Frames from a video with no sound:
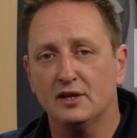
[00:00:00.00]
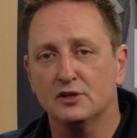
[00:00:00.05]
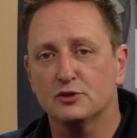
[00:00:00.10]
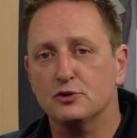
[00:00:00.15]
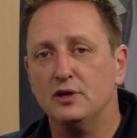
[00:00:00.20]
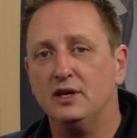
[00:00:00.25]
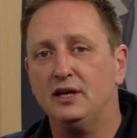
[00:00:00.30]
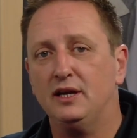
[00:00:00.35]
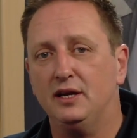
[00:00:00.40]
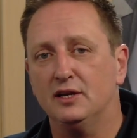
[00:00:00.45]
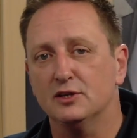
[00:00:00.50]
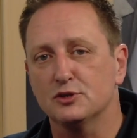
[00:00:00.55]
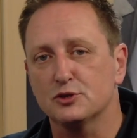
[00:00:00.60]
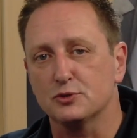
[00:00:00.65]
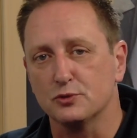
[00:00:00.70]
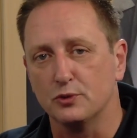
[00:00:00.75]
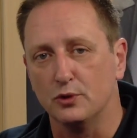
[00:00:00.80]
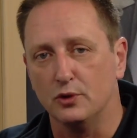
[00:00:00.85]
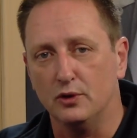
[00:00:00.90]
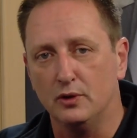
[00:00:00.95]
drinking
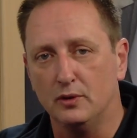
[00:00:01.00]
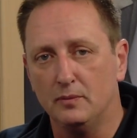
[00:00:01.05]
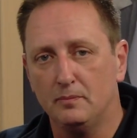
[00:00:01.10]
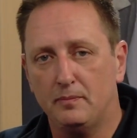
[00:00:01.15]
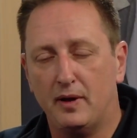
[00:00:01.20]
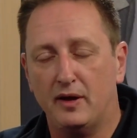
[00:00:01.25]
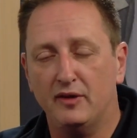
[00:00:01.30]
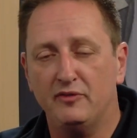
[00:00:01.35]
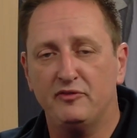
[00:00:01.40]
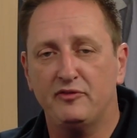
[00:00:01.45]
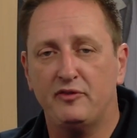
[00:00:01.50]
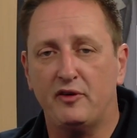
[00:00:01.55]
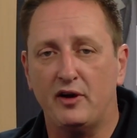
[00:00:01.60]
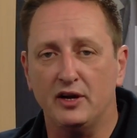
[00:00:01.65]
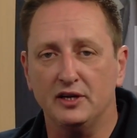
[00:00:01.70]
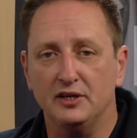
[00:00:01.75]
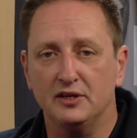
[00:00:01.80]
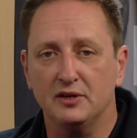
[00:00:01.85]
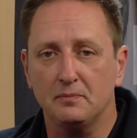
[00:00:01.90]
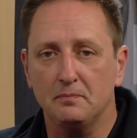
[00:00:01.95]
straw by
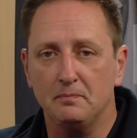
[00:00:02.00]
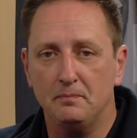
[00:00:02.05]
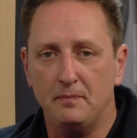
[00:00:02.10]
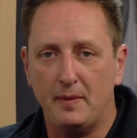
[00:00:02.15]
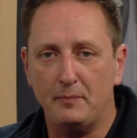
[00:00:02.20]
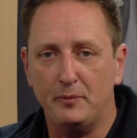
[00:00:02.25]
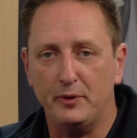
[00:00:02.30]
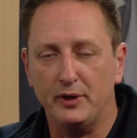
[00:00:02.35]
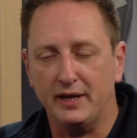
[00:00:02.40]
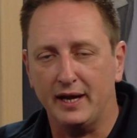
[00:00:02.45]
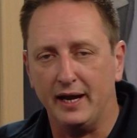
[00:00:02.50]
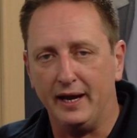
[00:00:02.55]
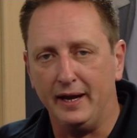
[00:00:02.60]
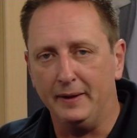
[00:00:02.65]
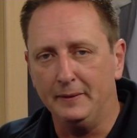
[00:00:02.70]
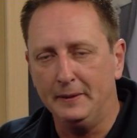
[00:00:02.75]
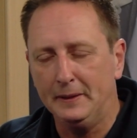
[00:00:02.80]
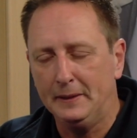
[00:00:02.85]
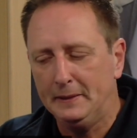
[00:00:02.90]
Find Memory Care.